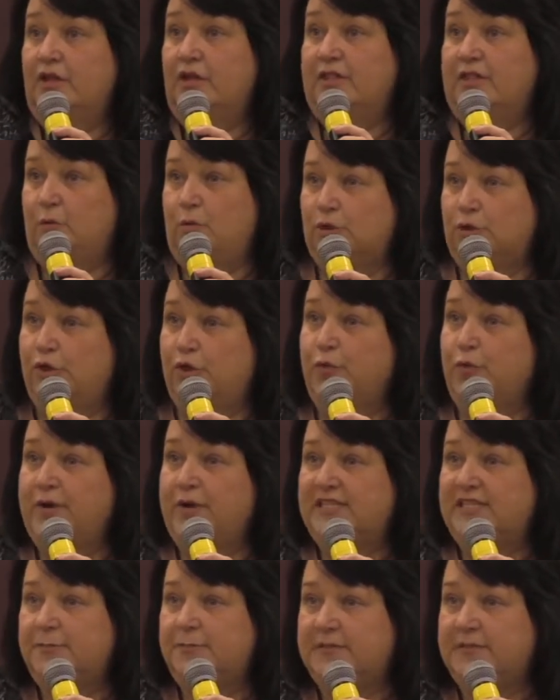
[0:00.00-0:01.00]
there were
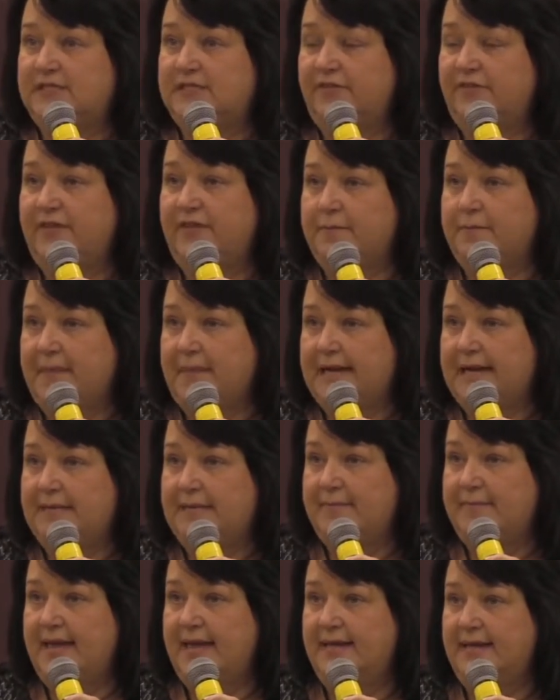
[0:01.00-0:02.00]
3 specific mighty
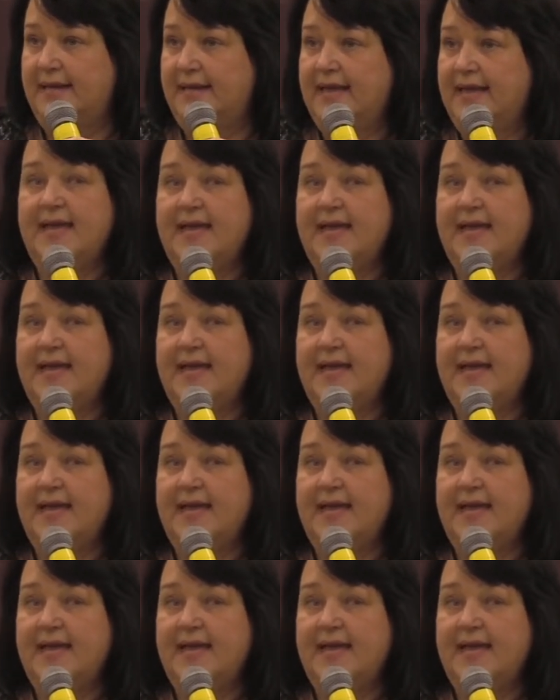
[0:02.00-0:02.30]
men.